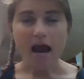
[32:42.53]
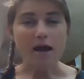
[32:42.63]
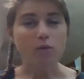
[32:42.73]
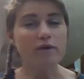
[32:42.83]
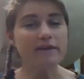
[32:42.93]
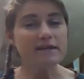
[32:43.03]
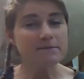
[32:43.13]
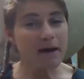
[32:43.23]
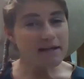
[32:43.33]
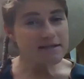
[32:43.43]
And when these
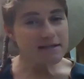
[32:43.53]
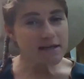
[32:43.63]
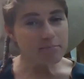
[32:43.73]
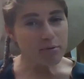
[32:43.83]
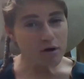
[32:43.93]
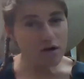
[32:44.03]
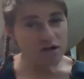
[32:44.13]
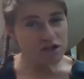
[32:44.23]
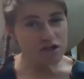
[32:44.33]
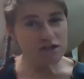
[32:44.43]
buttons get
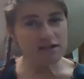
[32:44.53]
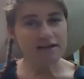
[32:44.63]
pushed,